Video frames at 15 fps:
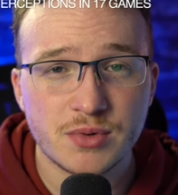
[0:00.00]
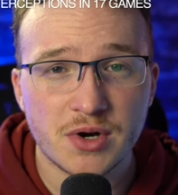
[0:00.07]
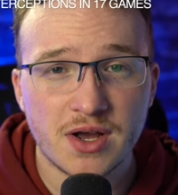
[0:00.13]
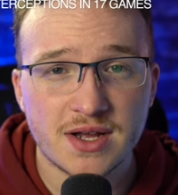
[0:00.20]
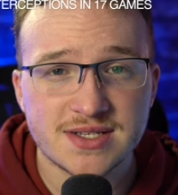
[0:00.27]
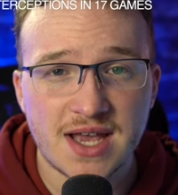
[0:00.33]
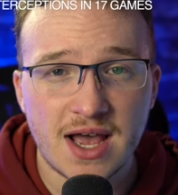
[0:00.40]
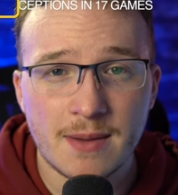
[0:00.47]
But
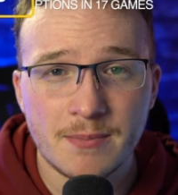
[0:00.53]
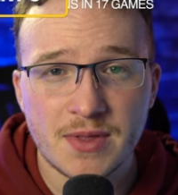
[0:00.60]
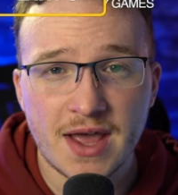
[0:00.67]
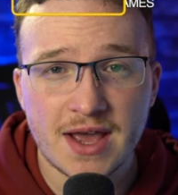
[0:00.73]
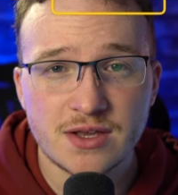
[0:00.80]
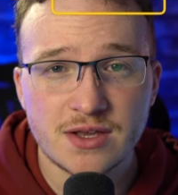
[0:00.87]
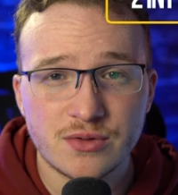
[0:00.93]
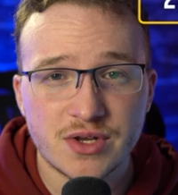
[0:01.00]
on top of
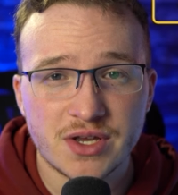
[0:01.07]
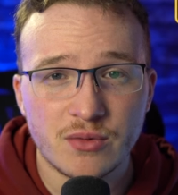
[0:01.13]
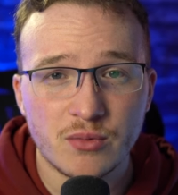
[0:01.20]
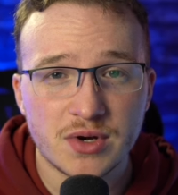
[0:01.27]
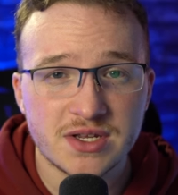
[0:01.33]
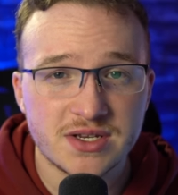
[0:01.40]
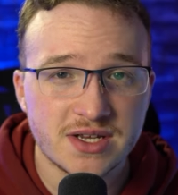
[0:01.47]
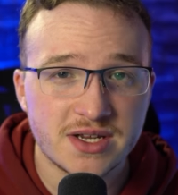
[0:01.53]
you look at
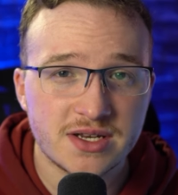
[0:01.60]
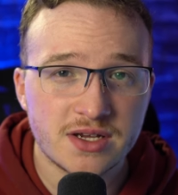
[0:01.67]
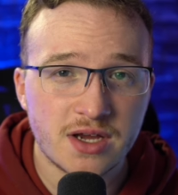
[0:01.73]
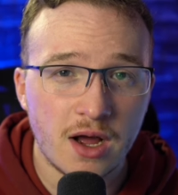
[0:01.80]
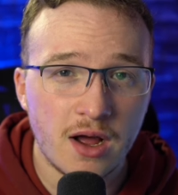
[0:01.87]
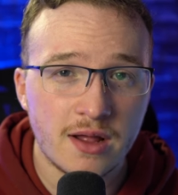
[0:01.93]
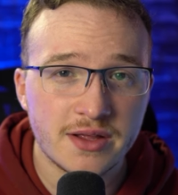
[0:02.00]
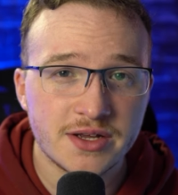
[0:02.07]
what he did in
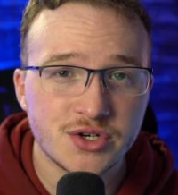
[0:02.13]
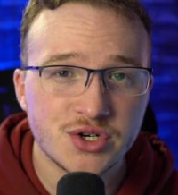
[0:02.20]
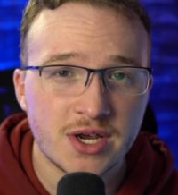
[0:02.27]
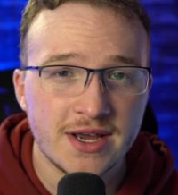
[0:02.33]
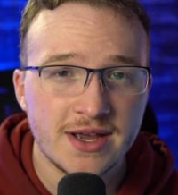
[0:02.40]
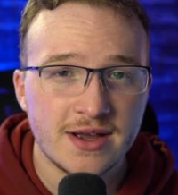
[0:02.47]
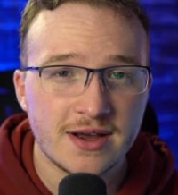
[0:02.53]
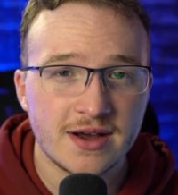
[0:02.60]
college,
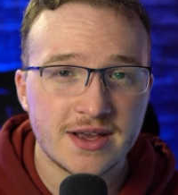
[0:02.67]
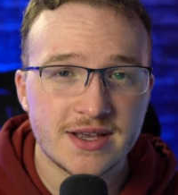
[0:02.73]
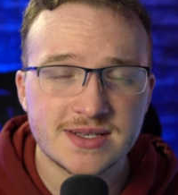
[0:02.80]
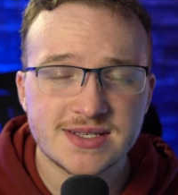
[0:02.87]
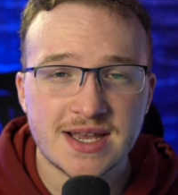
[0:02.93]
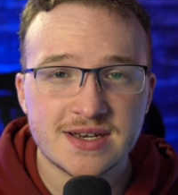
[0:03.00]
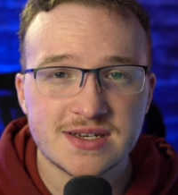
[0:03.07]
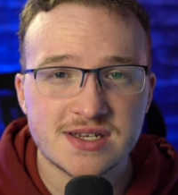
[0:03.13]

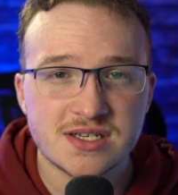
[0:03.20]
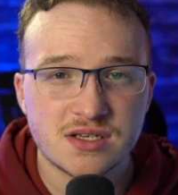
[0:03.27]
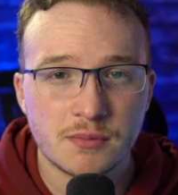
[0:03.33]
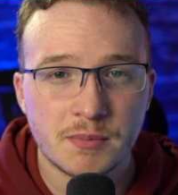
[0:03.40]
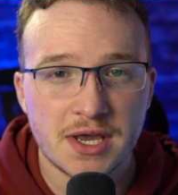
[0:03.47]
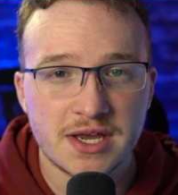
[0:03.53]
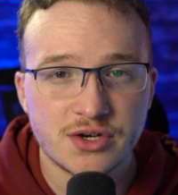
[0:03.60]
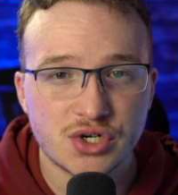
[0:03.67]
his
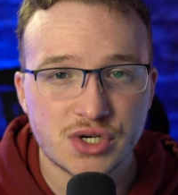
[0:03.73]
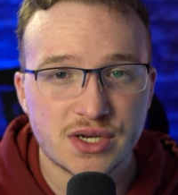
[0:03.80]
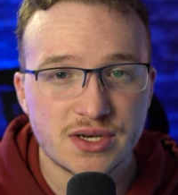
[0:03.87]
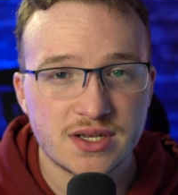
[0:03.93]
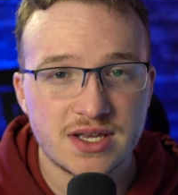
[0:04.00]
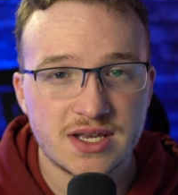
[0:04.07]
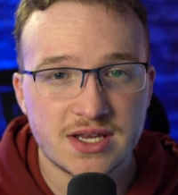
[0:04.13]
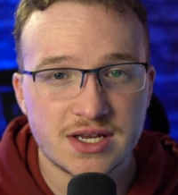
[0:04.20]
anticipation.
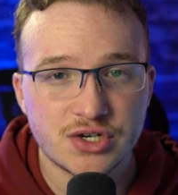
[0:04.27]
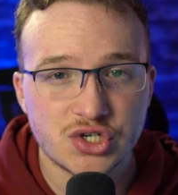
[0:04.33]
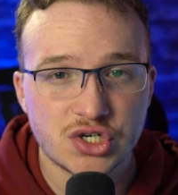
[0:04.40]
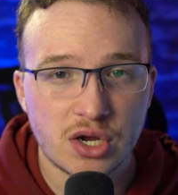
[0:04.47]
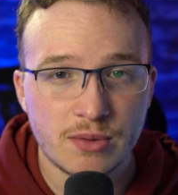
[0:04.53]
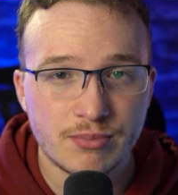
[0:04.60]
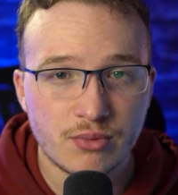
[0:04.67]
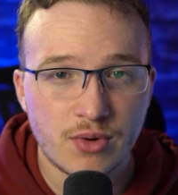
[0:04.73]
He can
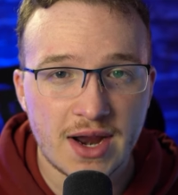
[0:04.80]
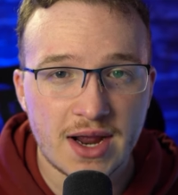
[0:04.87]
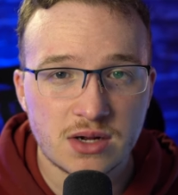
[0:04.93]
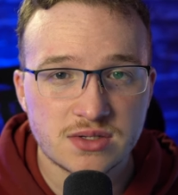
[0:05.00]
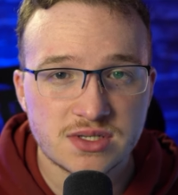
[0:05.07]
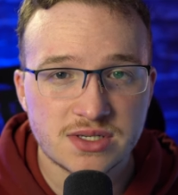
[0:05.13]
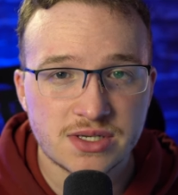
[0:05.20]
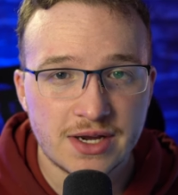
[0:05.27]
jump
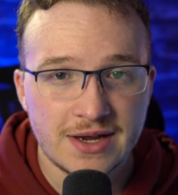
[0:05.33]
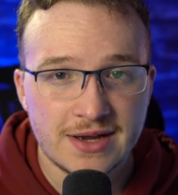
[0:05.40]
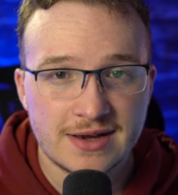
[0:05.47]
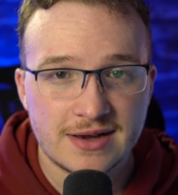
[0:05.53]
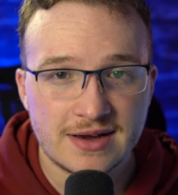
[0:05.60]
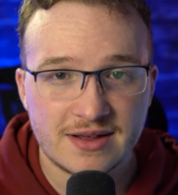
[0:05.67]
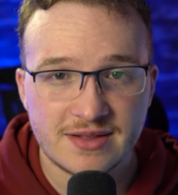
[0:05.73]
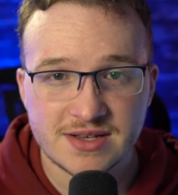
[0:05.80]
routes.
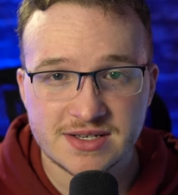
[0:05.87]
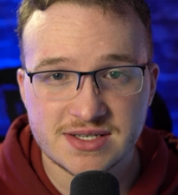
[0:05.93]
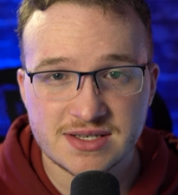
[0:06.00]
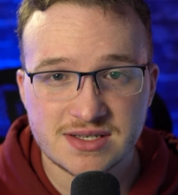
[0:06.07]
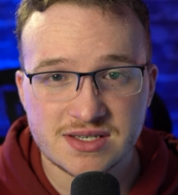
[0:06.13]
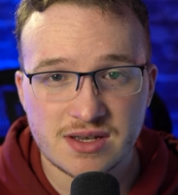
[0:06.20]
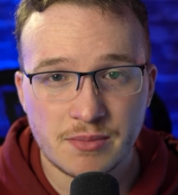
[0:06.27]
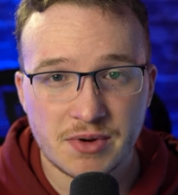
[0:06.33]
This
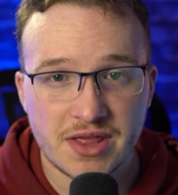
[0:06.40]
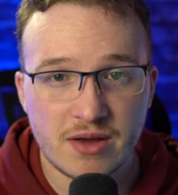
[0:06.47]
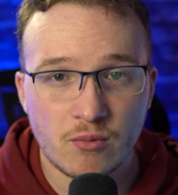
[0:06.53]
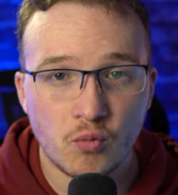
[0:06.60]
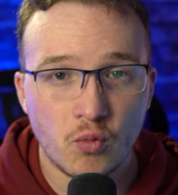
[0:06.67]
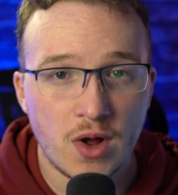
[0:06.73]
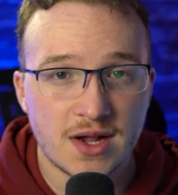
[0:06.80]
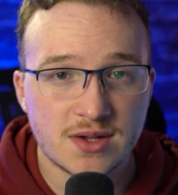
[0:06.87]
is somebody
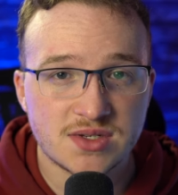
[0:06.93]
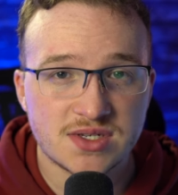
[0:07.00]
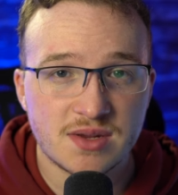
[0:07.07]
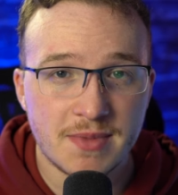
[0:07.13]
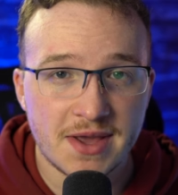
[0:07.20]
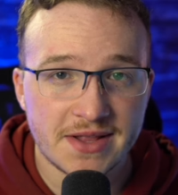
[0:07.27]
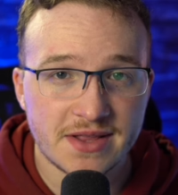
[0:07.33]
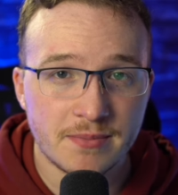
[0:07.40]
that wants
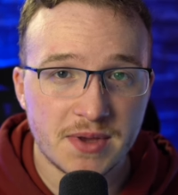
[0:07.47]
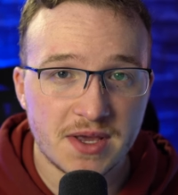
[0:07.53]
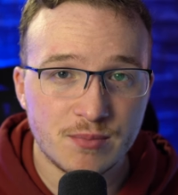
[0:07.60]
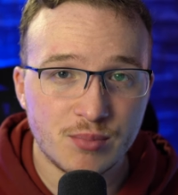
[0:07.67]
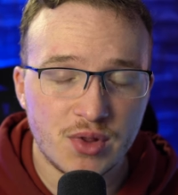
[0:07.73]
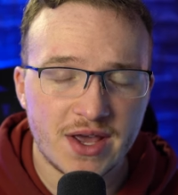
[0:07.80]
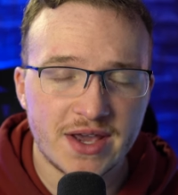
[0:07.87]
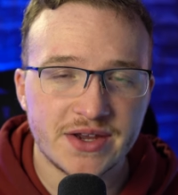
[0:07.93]
to make the
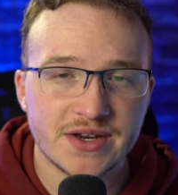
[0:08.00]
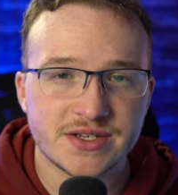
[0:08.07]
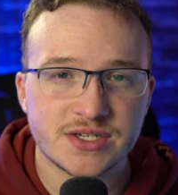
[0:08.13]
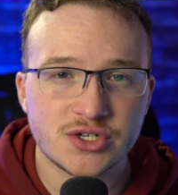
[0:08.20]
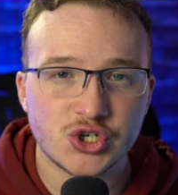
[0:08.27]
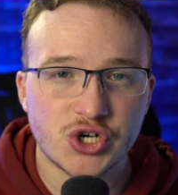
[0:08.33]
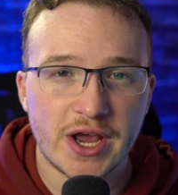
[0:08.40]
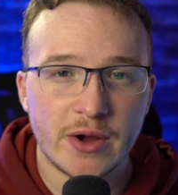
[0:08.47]
big play. He
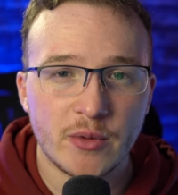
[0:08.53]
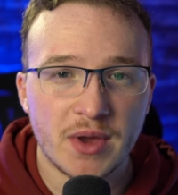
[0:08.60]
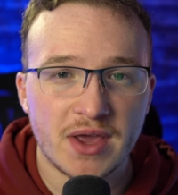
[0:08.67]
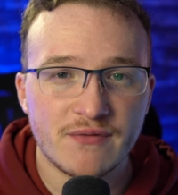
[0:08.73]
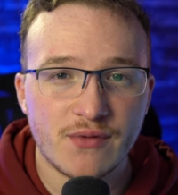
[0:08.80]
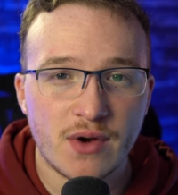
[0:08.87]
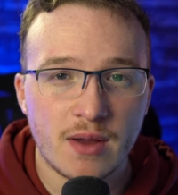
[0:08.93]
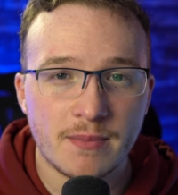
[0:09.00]
doesn't shy
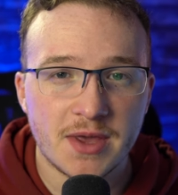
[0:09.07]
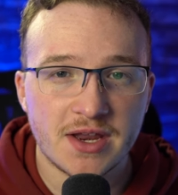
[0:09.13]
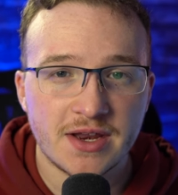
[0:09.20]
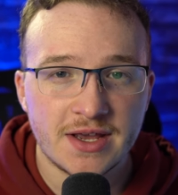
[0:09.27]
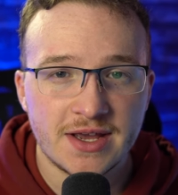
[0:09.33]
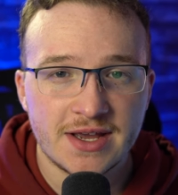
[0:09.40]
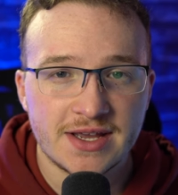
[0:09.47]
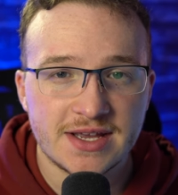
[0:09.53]
away from it.
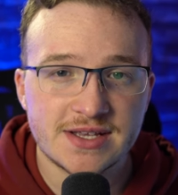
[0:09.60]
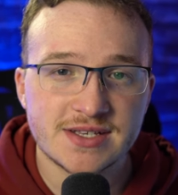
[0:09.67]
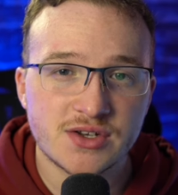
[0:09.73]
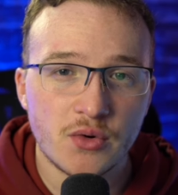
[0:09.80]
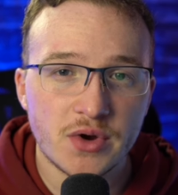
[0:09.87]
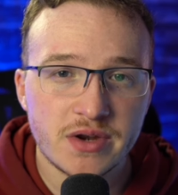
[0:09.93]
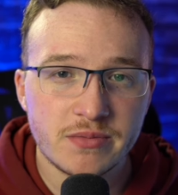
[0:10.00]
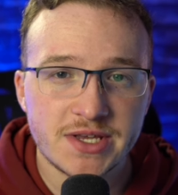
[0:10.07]
He's
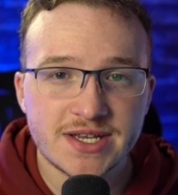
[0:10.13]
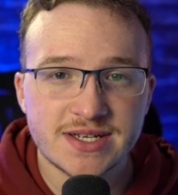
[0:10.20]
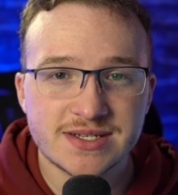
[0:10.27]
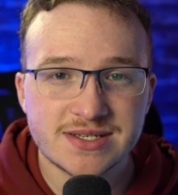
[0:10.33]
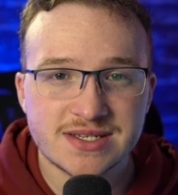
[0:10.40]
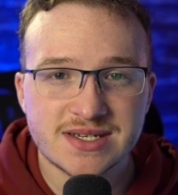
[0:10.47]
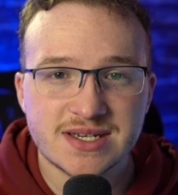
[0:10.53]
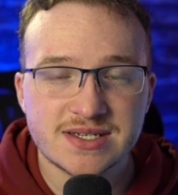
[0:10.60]
going to be
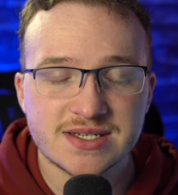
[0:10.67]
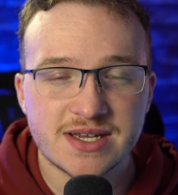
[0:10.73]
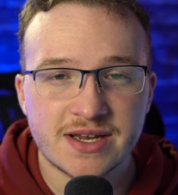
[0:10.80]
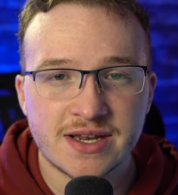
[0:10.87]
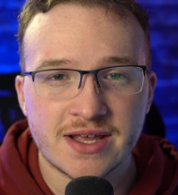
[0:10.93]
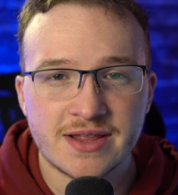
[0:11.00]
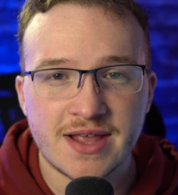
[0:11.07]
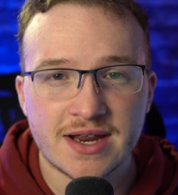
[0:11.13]

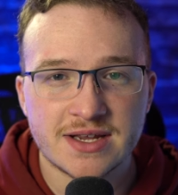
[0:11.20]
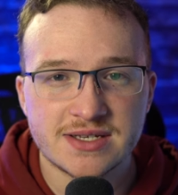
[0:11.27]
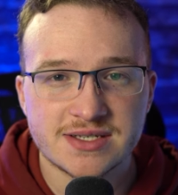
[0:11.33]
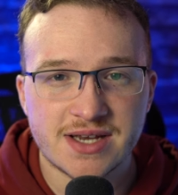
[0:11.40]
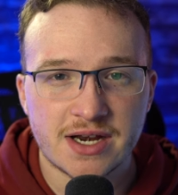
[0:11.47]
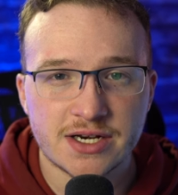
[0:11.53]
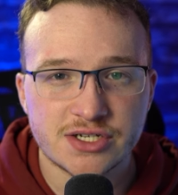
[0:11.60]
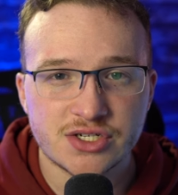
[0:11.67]
consistent in that
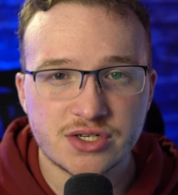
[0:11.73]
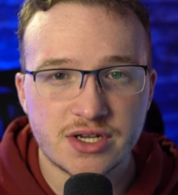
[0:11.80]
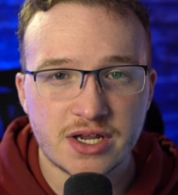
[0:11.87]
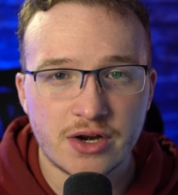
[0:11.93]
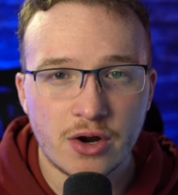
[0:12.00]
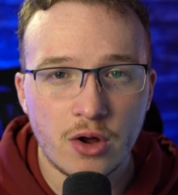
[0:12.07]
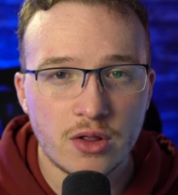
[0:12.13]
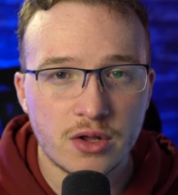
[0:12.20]
he's not
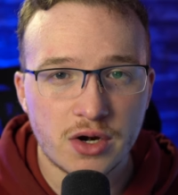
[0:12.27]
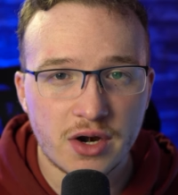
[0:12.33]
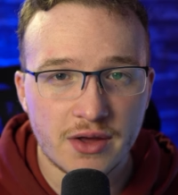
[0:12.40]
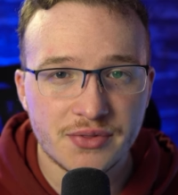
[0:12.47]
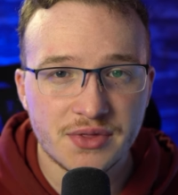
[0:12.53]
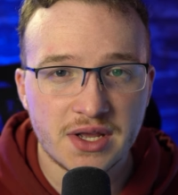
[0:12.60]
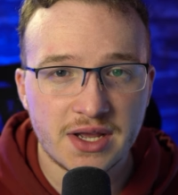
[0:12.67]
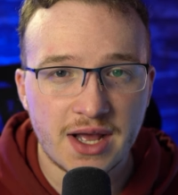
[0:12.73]
an all or
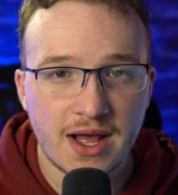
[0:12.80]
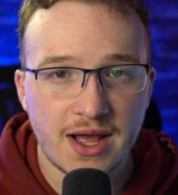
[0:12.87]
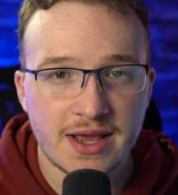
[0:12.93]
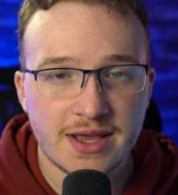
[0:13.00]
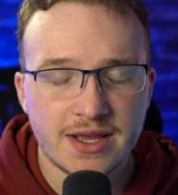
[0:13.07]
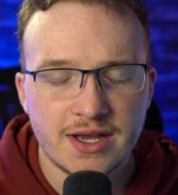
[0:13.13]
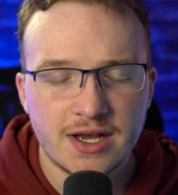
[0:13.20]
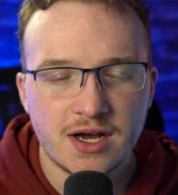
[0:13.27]
nothing
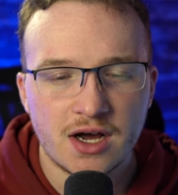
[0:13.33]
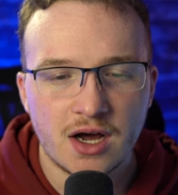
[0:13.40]
guy.